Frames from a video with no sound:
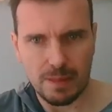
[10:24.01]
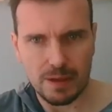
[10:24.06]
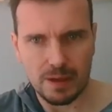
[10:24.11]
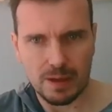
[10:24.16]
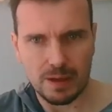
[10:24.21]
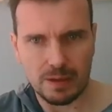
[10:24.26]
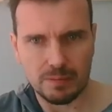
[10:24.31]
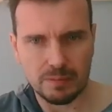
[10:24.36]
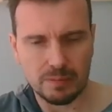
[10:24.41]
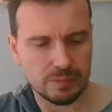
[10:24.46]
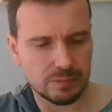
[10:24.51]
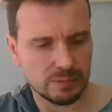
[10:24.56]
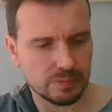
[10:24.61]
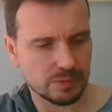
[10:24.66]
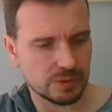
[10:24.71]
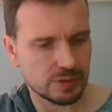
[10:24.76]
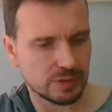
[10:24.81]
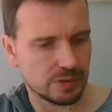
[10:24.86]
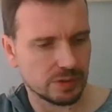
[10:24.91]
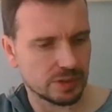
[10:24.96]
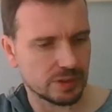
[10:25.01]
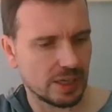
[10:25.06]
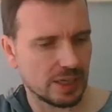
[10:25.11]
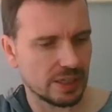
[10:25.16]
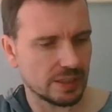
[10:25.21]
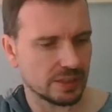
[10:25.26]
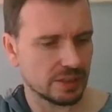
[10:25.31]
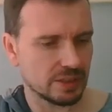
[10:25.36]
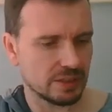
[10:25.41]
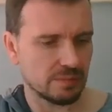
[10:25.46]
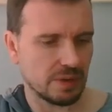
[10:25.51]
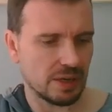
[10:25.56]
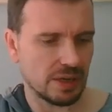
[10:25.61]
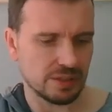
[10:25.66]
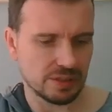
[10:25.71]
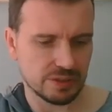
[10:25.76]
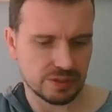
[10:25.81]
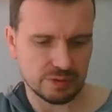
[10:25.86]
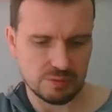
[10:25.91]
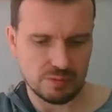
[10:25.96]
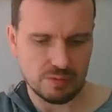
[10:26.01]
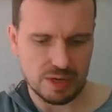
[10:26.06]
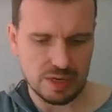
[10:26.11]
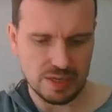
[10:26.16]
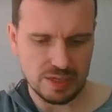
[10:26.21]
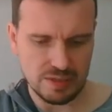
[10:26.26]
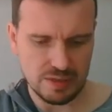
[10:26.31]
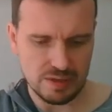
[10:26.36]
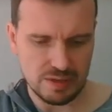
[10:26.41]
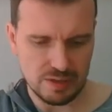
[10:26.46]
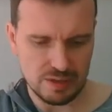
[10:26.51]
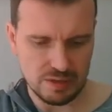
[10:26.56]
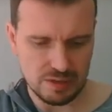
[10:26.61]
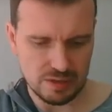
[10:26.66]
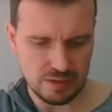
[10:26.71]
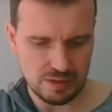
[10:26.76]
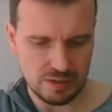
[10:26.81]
um, so sine to the minus 1